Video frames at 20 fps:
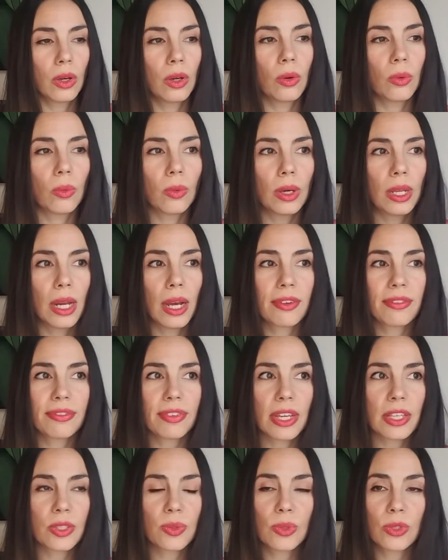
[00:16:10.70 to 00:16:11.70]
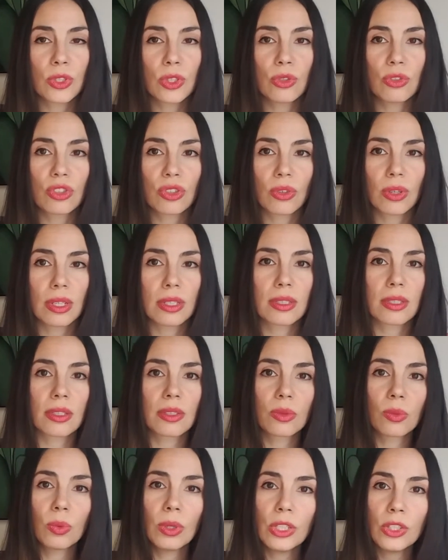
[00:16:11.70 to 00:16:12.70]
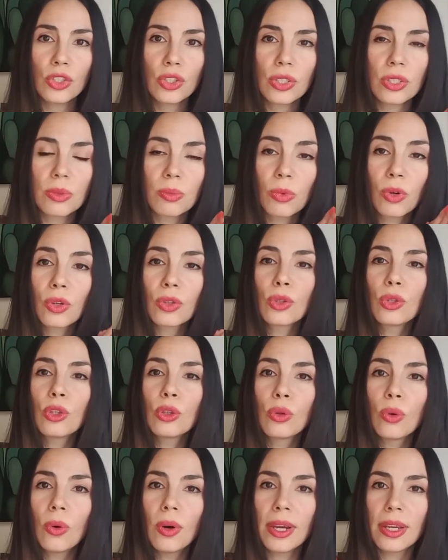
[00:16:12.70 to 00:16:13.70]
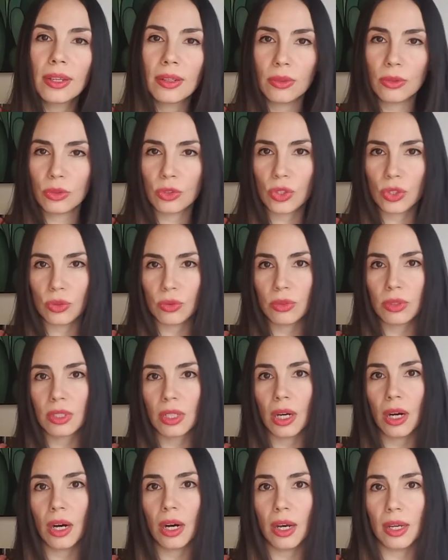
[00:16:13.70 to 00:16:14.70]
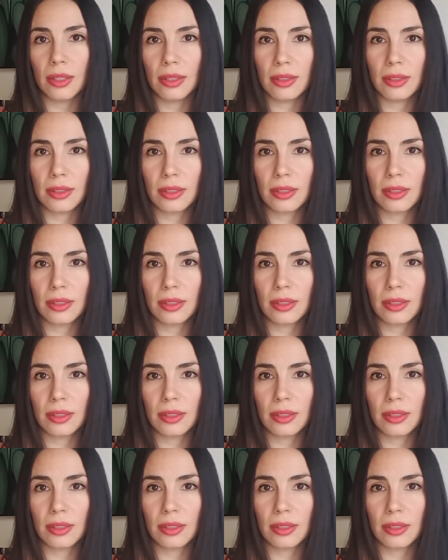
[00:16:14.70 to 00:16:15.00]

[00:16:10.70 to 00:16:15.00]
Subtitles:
When I'm faced with 2 choices, which is more loyal to God?